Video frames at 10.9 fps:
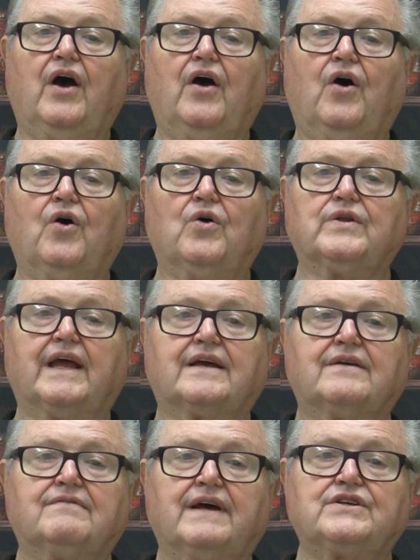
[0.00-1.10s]
hold a
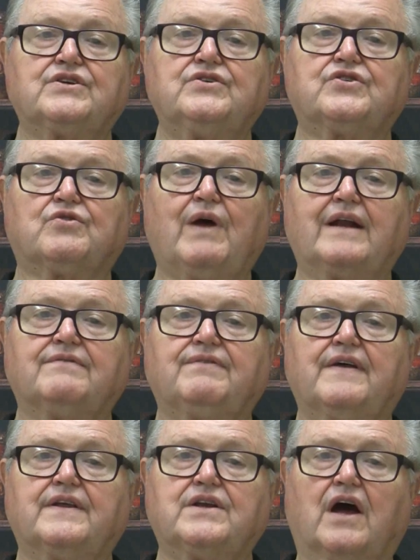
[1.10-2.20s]
convention to ratify
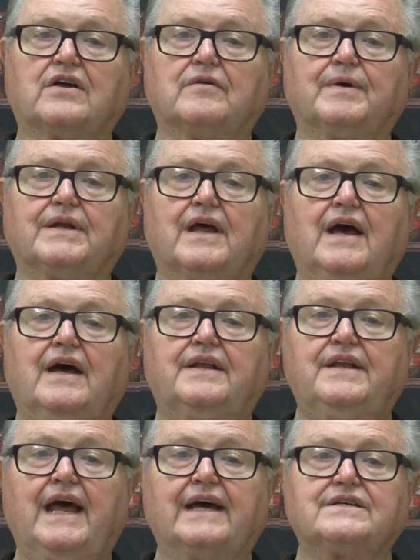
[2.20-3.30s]
the document.
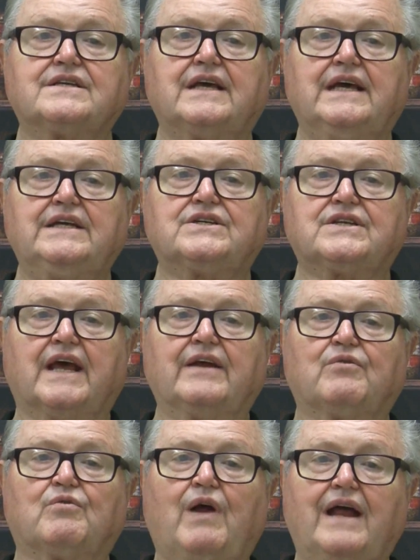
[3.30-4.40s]
Next, each state
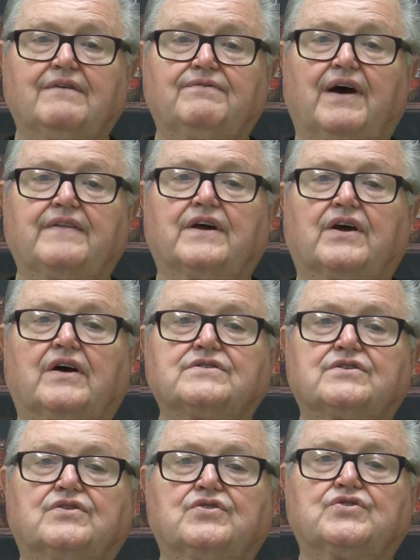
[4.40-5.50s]
ratified the
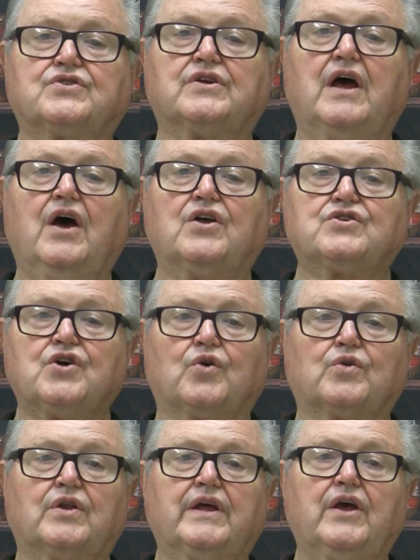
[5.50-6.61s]
Constitution
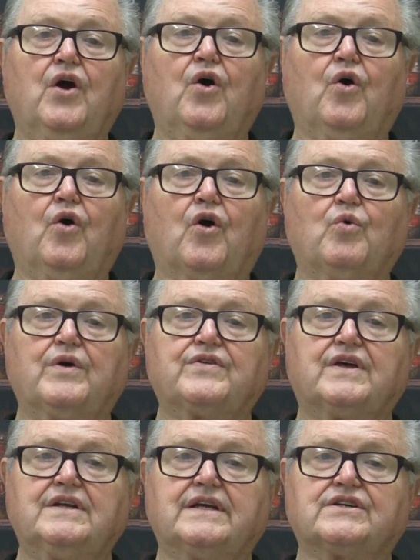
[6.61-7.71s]
totally or with
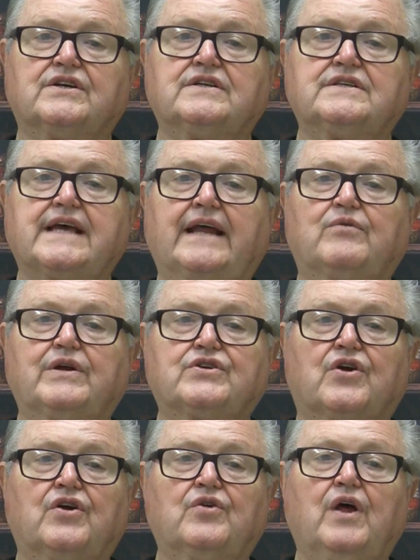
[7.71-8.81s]
conditions and
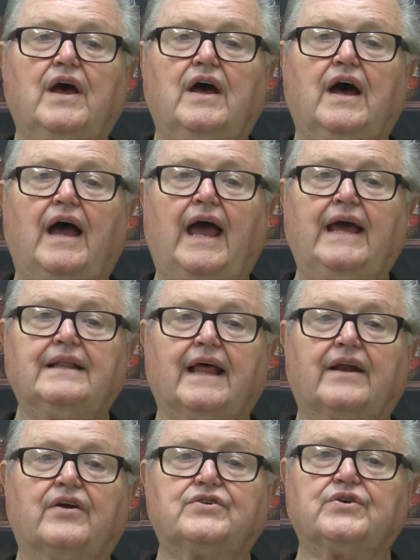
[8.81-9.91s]
returned a
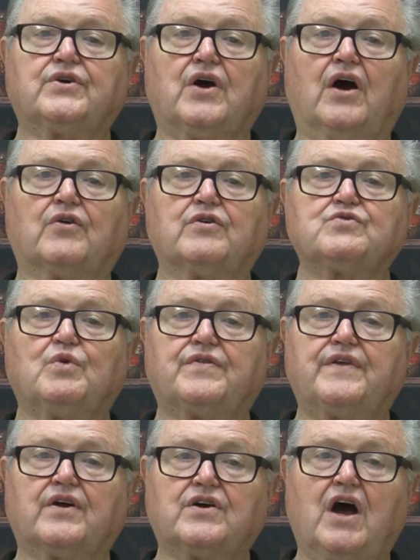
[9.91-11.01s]
letter to Congress with
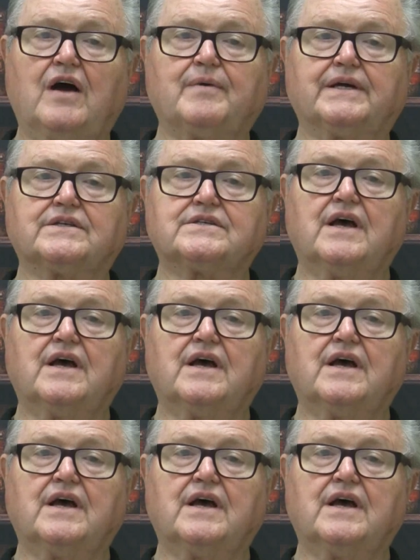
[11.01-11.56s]
their comments.